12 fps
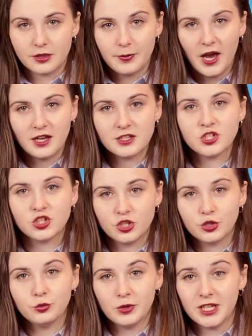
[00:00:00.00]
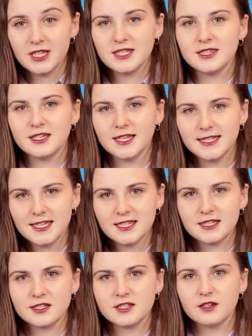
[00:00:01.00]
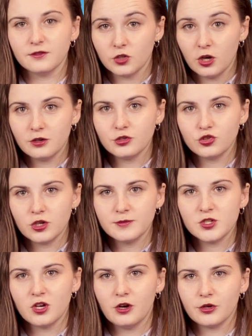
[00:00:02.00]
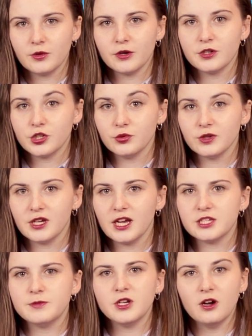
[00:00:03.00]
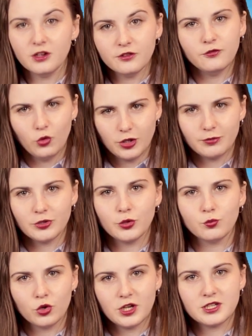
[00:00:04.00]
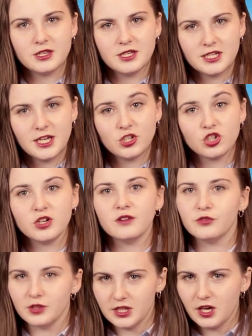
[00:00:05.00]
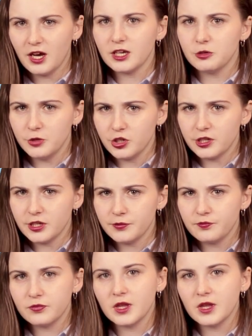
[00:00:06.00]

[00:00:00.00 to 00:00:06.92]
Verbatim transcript: In the past two weeks, the existence of Donald Trump's honorary degree has been unavoidably brought to the attention of the Lehigh community.